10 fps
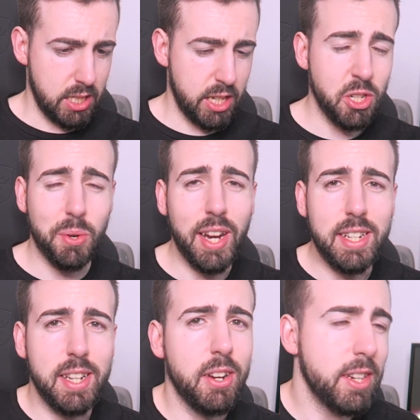intrigued
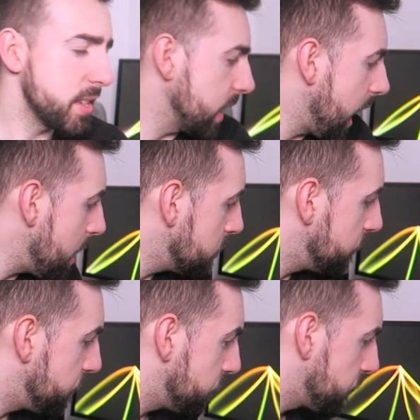to kind of see
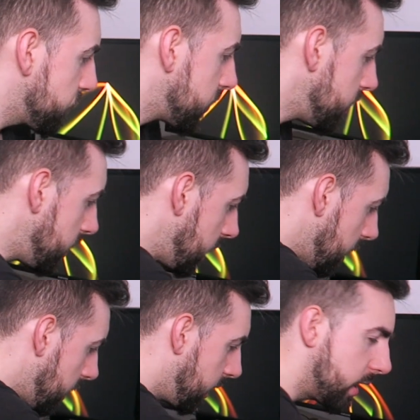how
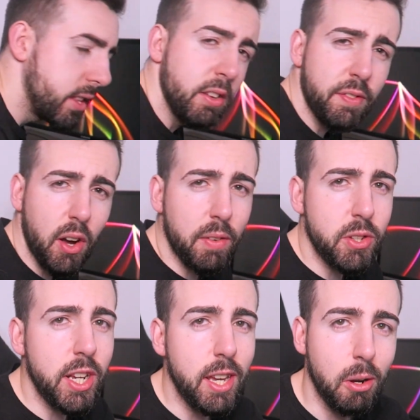the
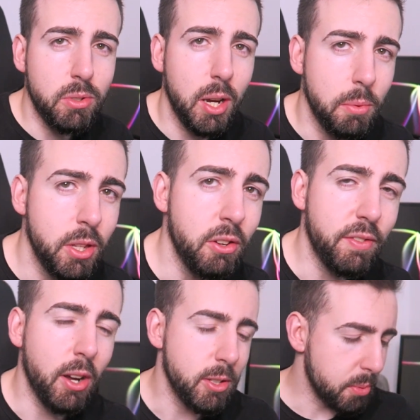5G holds up with the new
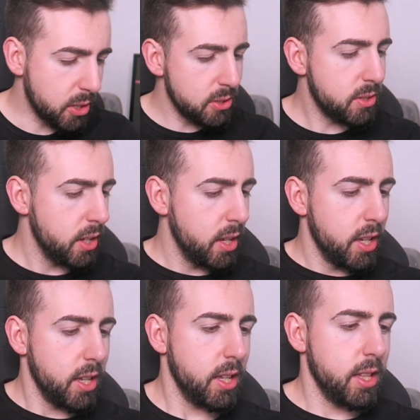phones, because
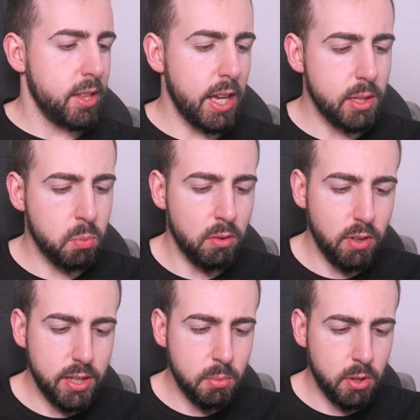that's one
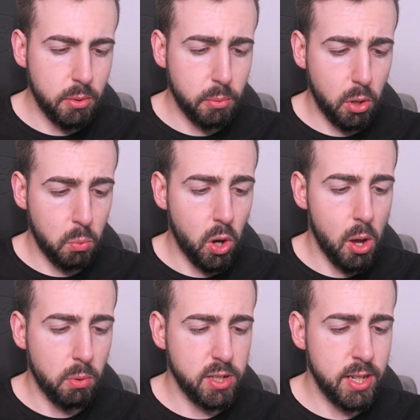reason why I
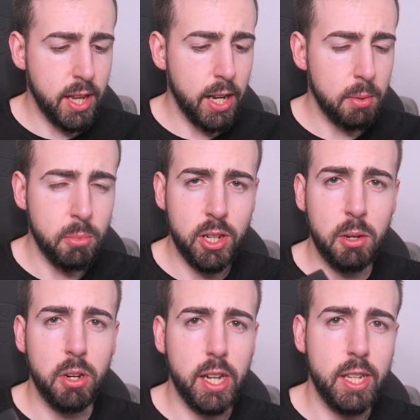wanted to get it. My
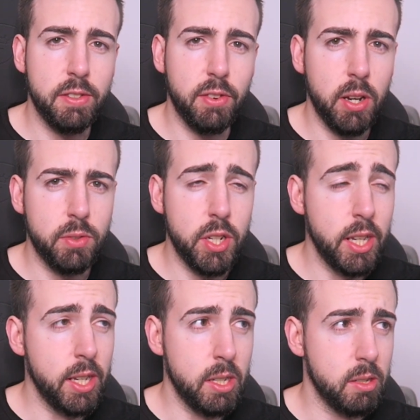network is
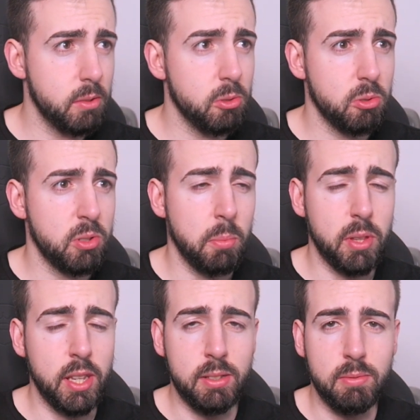5G
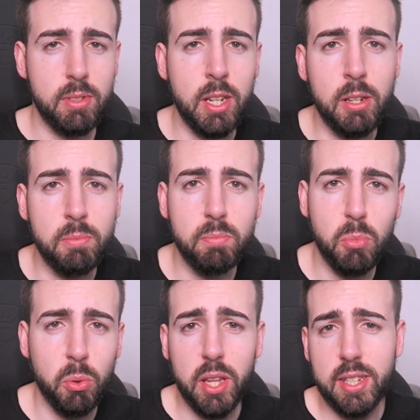something,
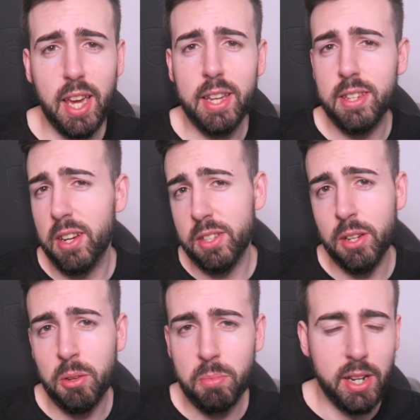authenticated. I don't
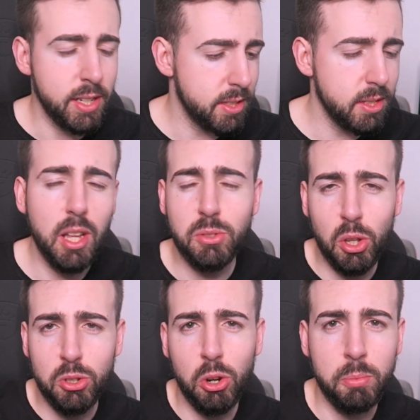know, bloody does
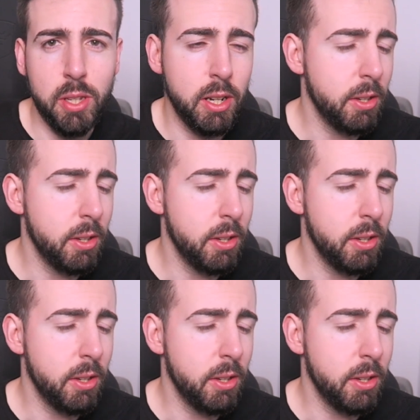the job,